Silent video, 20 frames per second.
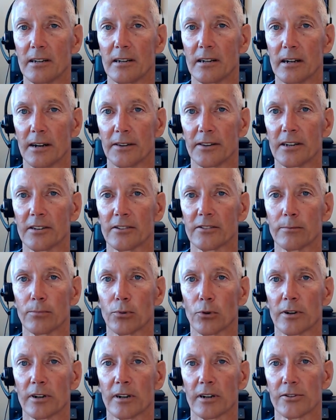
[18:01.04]
I think it's
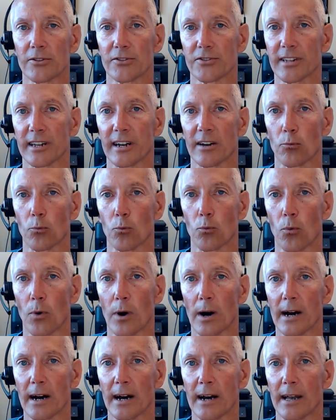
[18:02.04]
important to understand
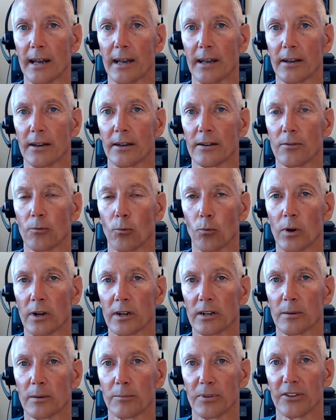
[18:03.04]
why
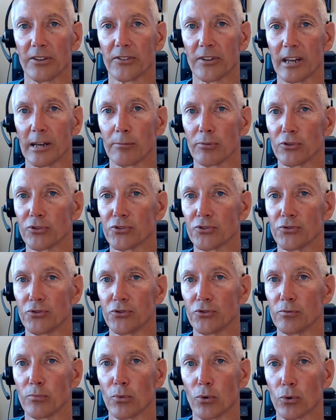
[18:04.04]
one company is able to
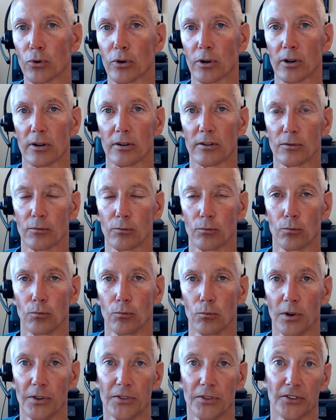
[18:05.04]
do more
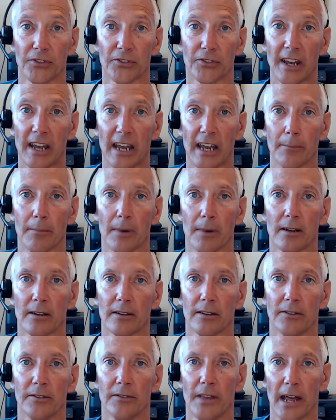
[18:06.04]
with the same
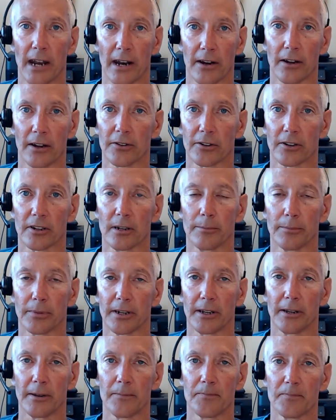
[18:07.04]
than another
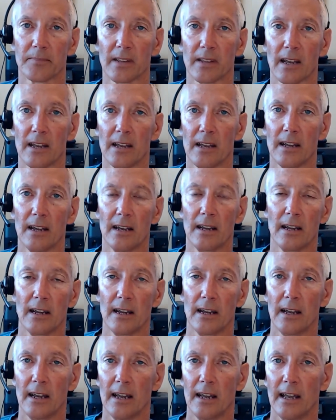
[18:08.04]
company.
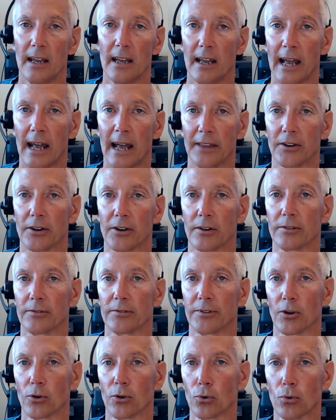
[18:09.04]
And
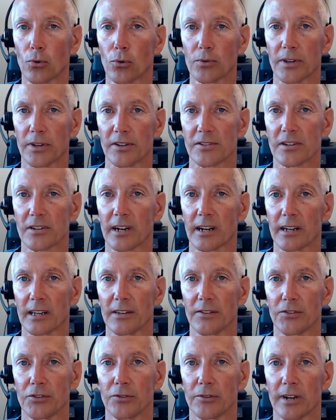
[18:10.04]
their holdings kind of
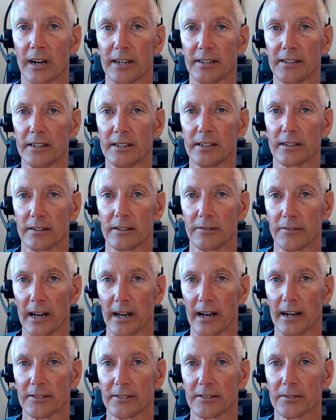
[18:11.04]
gives you an idea of
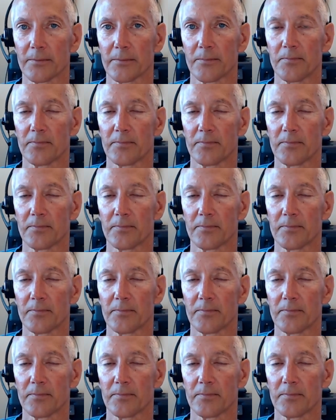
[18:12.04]
that.